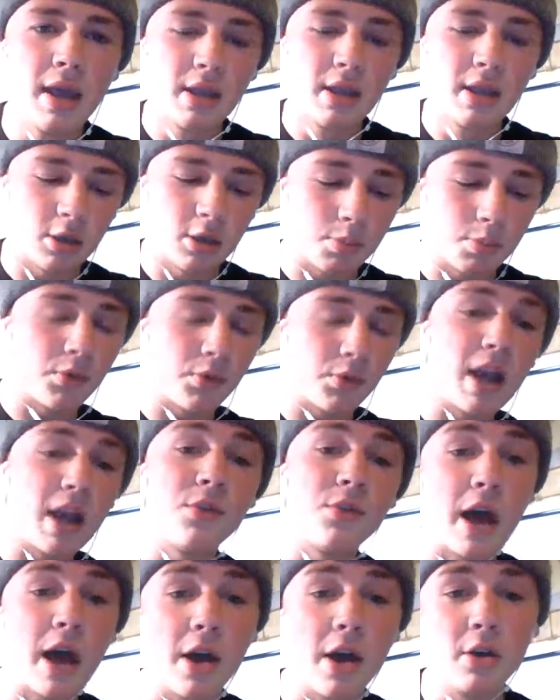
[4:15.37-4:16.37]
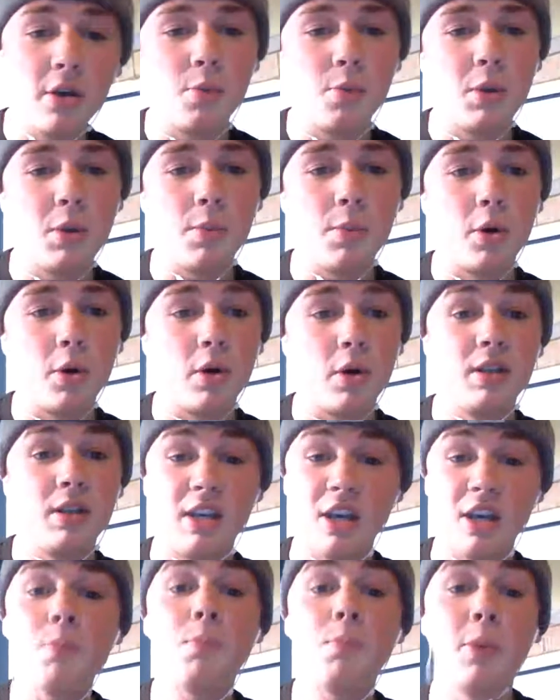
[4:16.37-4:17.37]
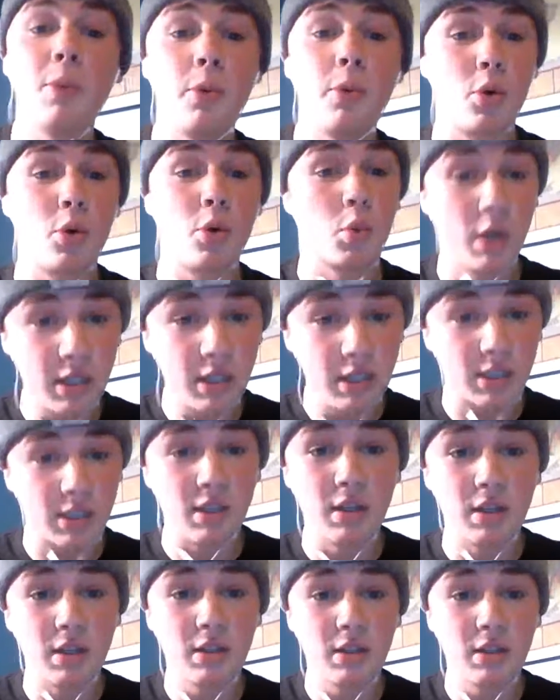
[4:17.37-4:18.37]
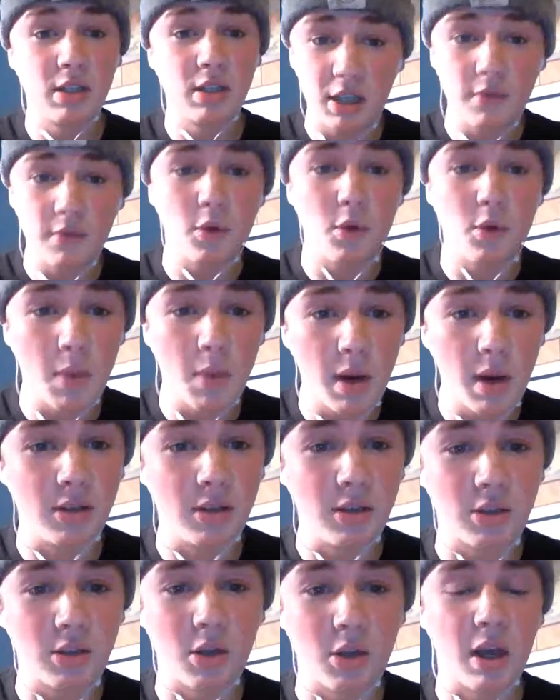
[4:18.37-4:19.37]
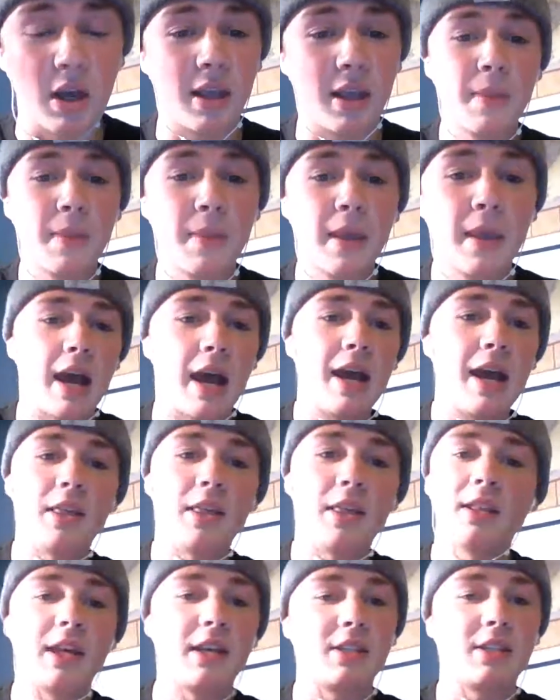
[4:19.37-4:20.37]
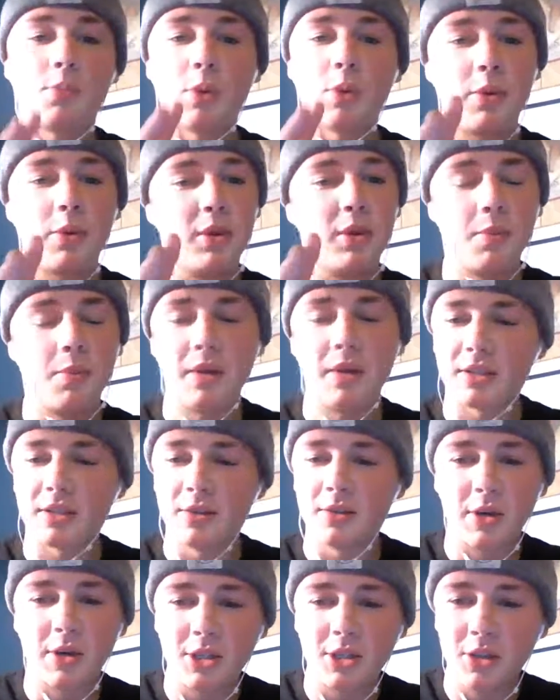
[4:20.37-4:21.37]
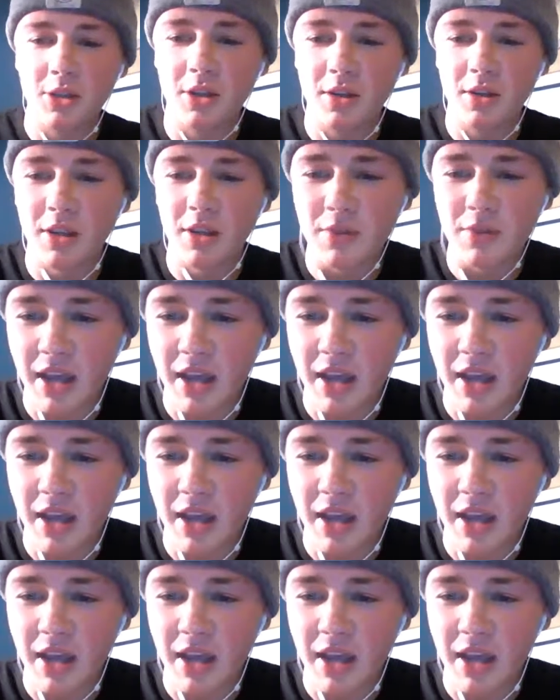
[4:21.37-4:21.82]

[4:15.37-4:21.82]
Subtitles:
to provide value to people and give people a reason to give you money. So I think that's probably the best advice you can give to